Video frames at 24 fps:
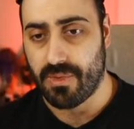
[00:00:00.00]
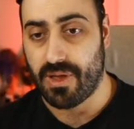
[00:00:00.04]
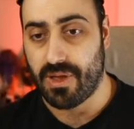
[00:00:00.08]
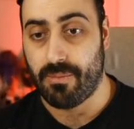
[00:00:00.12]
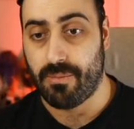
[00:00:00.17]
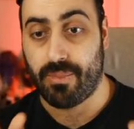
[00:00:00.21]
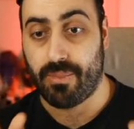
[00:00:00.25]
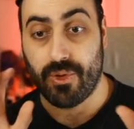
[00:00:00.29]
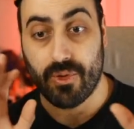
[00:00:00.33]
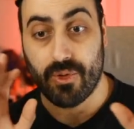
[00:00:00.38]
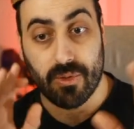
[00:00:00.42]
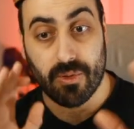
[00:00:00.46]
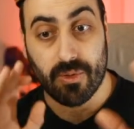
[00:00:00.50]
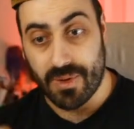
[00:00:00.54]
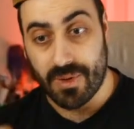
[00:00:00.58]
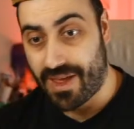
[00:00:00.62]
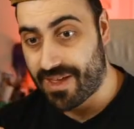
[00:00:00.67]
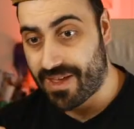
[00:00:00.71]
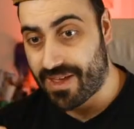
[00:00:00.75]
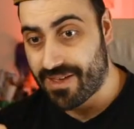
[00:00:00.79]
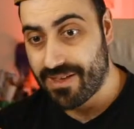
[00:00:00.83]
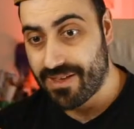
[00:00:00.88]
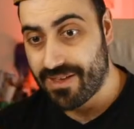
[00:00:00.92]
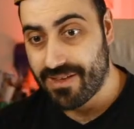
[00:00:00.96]
pure
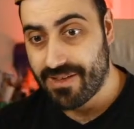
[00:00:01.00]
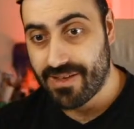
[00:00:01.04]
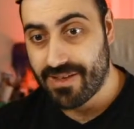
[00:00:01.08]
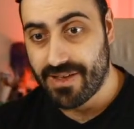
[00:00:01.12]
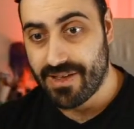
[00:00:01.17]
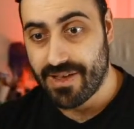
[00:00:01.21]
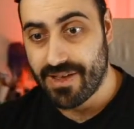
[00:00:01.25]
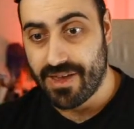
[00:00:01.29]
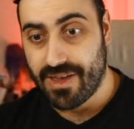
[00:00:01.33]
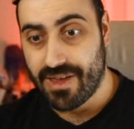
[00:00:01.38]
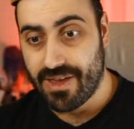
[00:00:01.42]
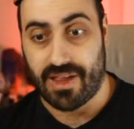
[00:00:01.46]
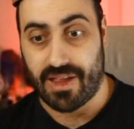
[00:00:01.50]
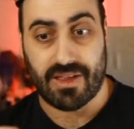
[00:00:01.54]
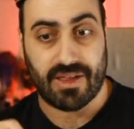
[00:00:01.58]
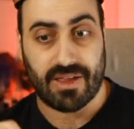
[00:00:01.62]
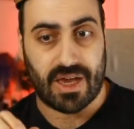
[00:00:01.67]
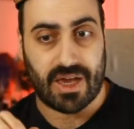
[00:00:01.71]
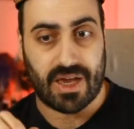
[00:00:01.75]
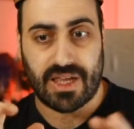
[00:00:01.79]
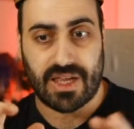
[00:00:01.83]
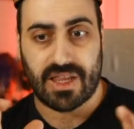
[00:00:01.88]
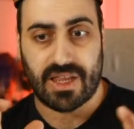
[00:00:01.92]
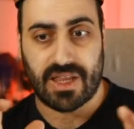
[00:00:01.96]
black, and
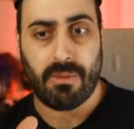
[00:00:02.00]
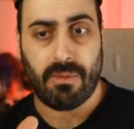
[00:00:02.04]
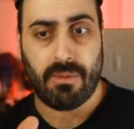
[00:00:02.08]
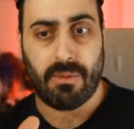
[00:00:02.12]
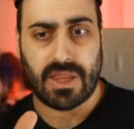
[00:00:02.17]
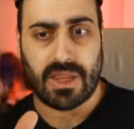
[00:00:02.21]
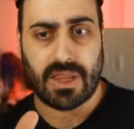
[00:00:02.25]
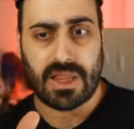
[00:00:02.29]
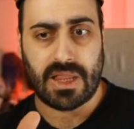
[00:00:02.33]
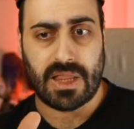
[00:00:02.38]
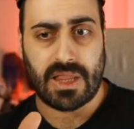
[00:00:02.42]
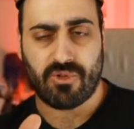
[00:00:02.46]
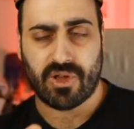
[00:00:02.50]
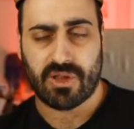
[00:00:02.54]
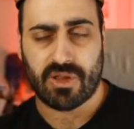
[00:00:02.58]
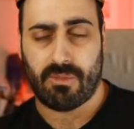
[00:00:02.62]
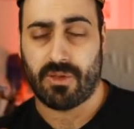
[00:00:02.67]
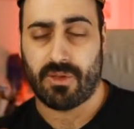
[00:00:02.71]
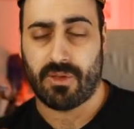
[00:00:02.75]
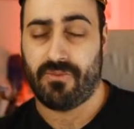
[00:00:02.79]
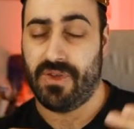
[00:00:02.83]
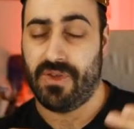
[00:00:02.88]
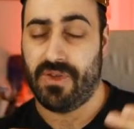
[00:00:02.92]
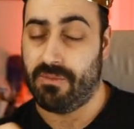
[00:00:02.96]
I'm talking
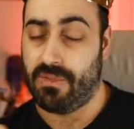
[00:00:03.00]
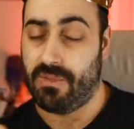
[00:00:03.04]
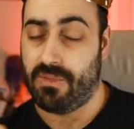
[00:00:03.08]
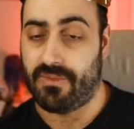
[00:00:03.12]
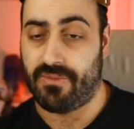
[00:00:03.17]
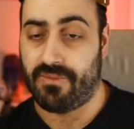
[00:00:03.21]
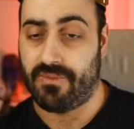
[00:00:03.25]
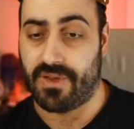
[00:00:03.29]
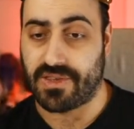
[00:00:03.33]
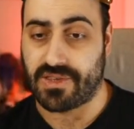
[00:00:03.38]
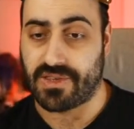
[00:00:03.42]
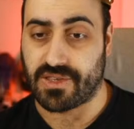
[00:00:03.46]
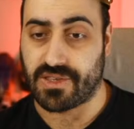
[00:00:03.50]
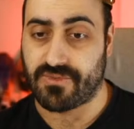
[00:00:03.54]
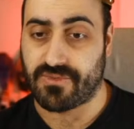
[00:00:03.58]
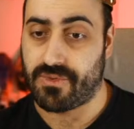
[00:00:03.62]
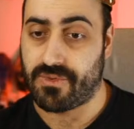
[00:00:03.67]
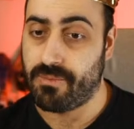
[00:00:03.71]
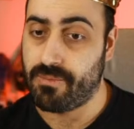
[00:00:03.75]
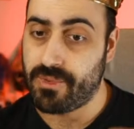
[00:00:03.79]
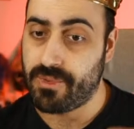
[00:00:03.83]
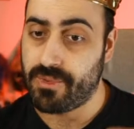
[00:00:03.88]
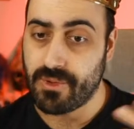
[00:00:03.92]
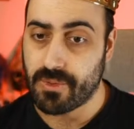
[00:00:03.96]
about female faces,
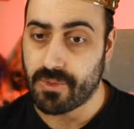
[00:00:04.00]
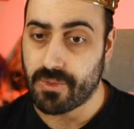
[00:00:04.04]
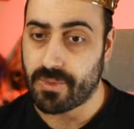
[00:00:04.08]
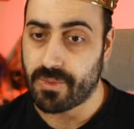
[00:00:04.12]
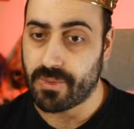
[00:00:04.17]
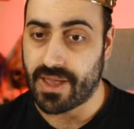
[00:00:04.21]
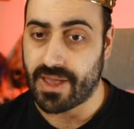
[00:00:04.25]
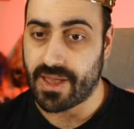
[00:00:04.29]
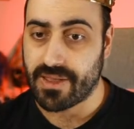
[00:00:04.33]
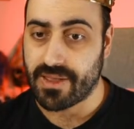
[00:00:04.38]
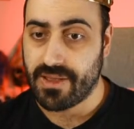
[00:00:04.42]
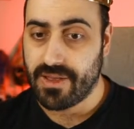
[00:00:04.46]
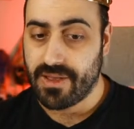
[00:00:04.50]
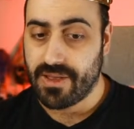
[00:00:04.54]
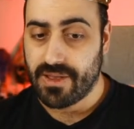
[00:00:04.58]
from pure black